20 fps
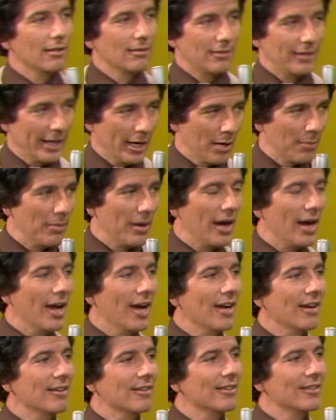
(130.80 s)

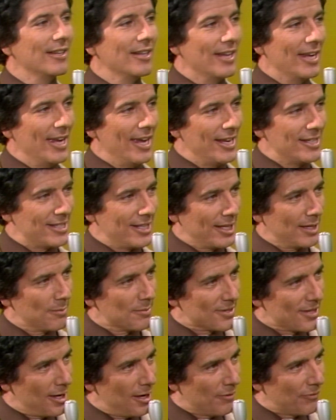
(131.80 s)
Thereby easing Thereby,
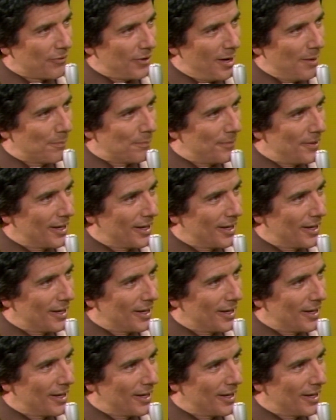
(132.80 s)
himself up